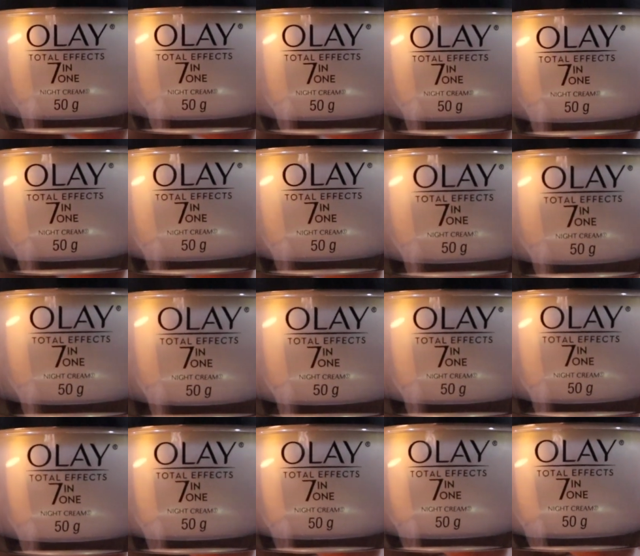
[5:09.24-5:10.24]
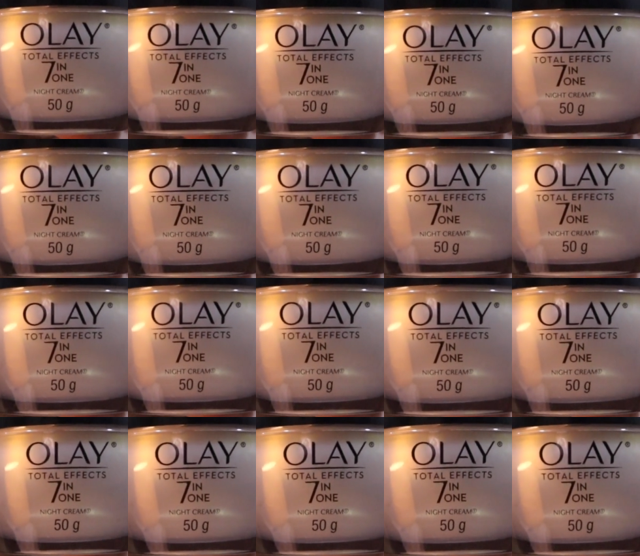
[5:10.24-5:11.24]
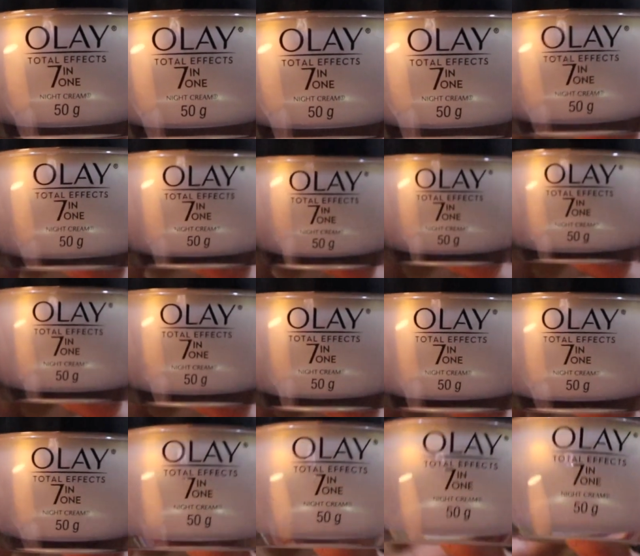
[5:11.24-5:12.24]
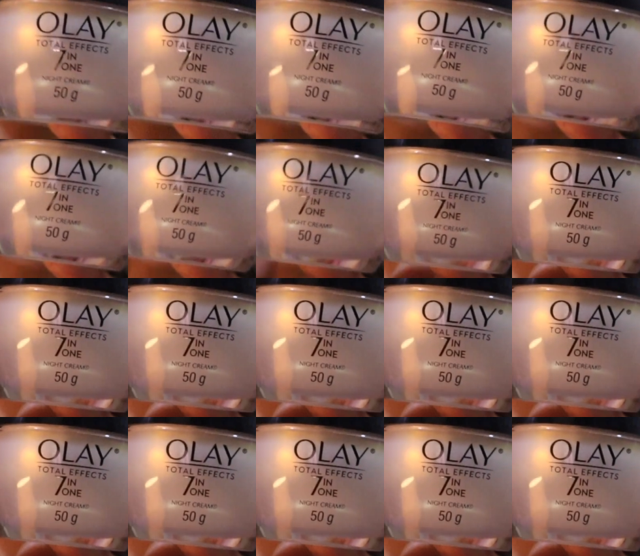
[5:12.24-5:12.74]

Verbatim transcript: is the Olay Total Effects 7-in-1